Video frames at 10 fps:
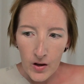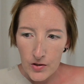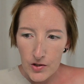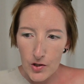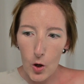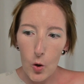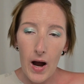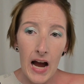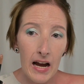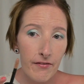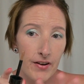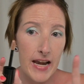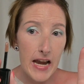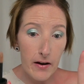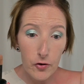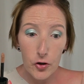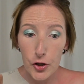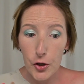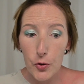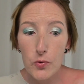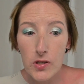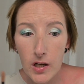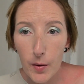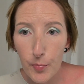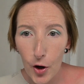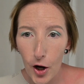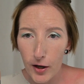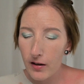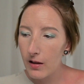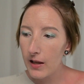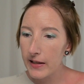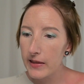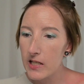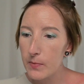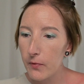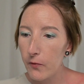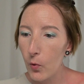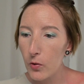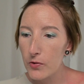So I've never used a product like this before.